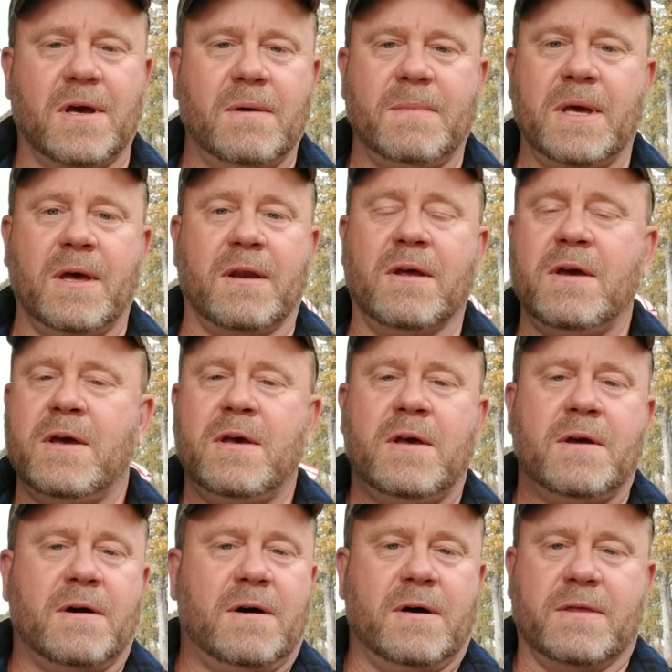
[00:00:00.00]
in
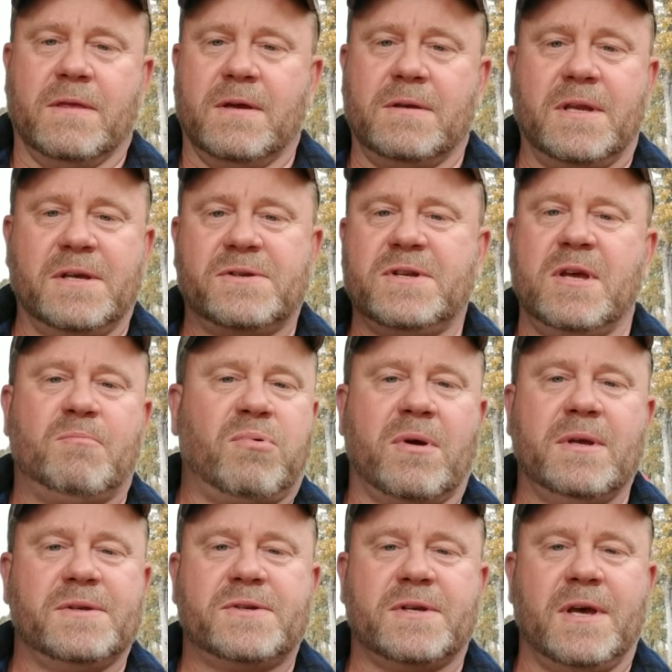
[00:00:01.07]
on the Disney
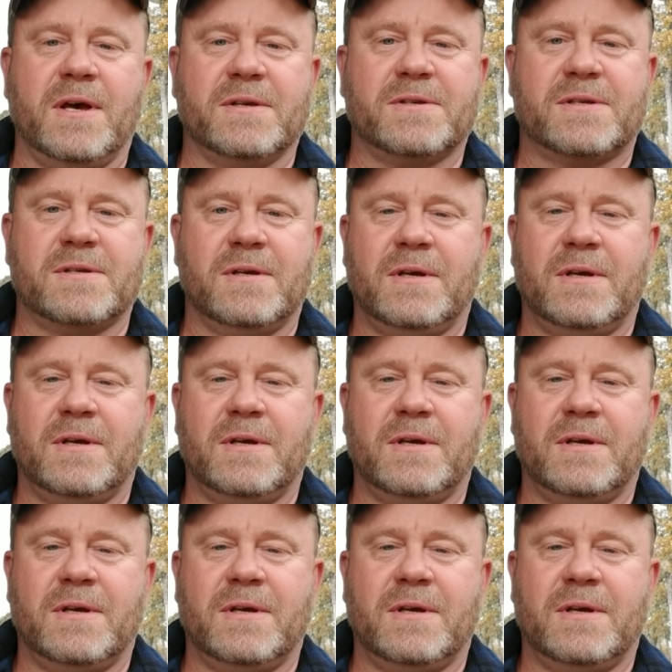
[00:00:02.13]
Princess